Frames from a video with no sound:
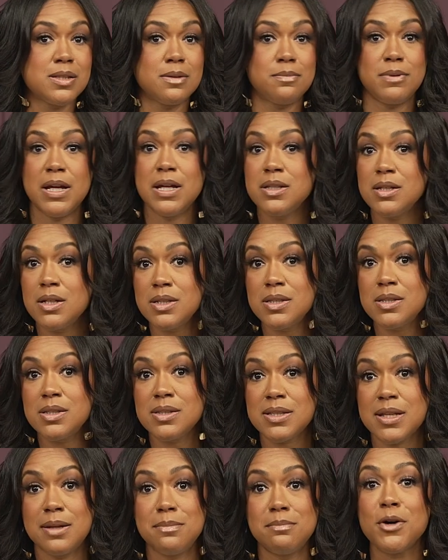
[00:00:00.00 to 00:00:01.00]

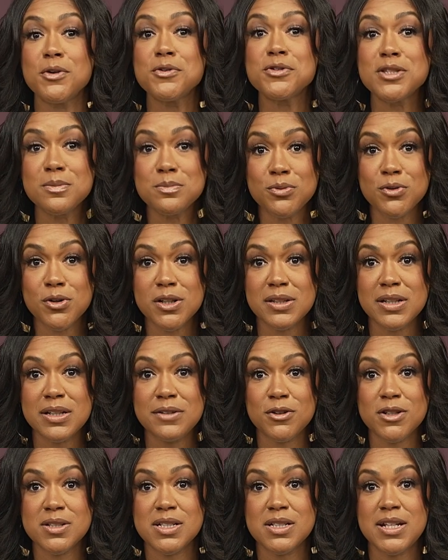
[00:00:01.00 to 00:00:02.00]
opinions, and most importantly
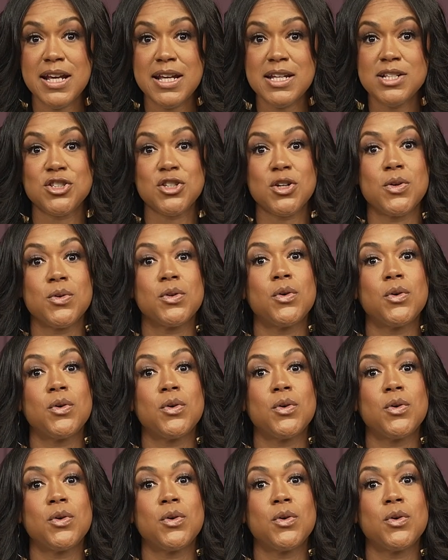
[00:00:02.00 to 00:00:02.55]
for today's show,